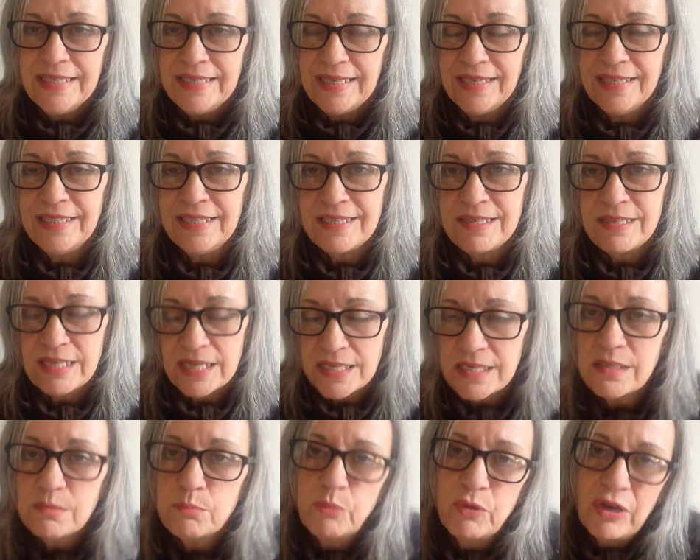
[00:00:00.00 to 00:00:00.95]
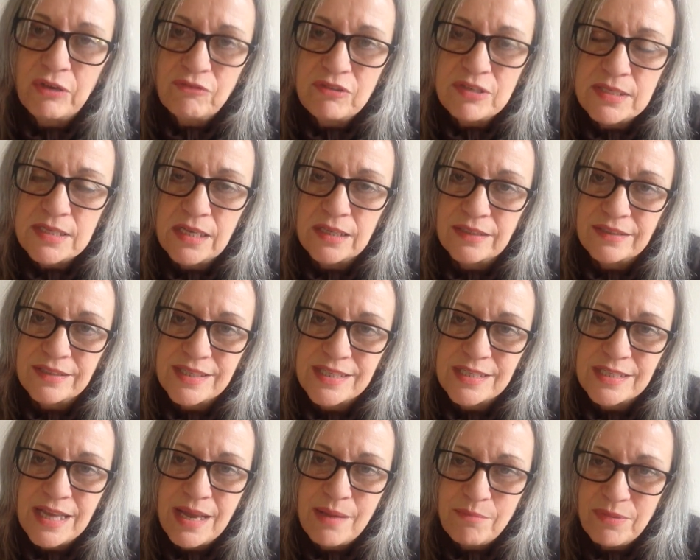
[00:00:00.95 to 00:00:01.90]
Yeah, and it does bring
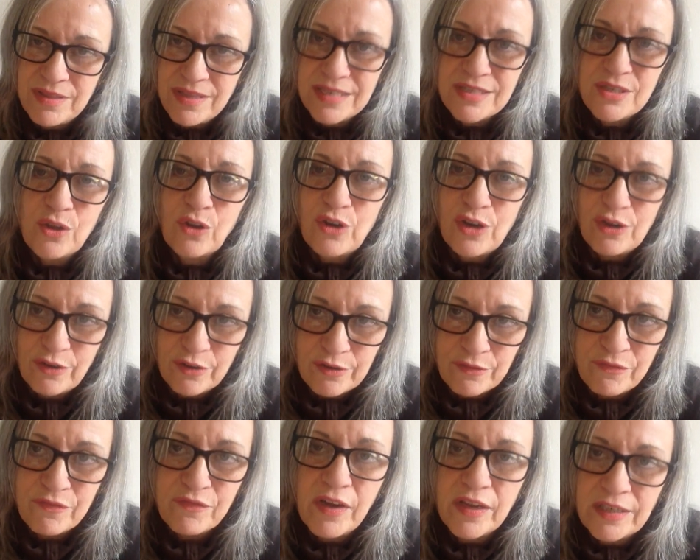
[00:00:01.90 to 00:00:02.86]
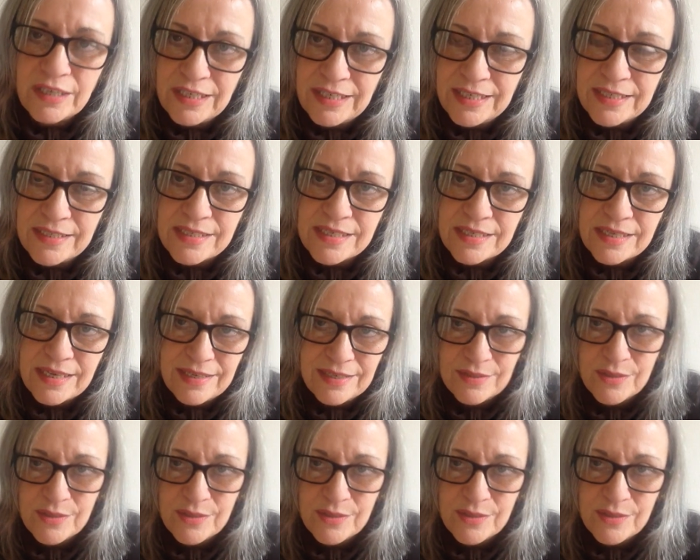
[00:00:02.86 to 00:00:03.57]
results, but there's not a lot of fun in it.